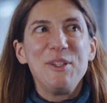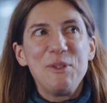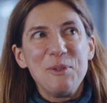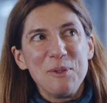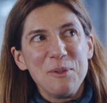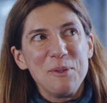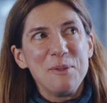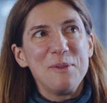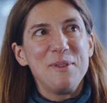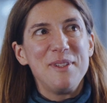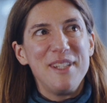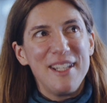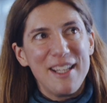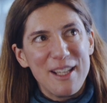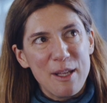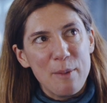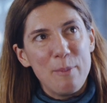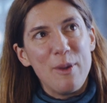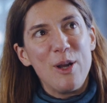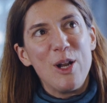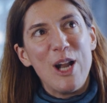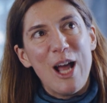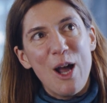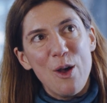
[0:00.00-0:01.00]
to think
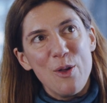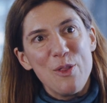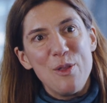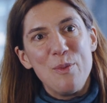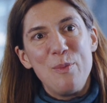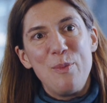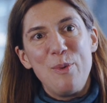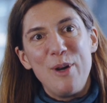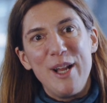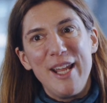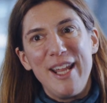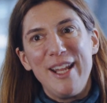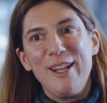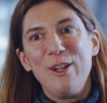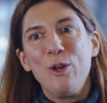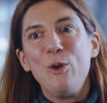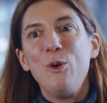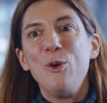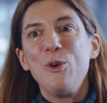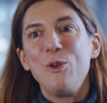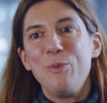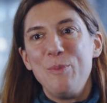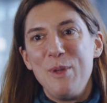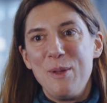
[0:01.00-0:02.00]
about how the brain
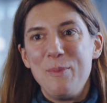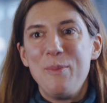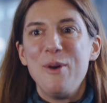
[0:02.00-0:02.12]
could be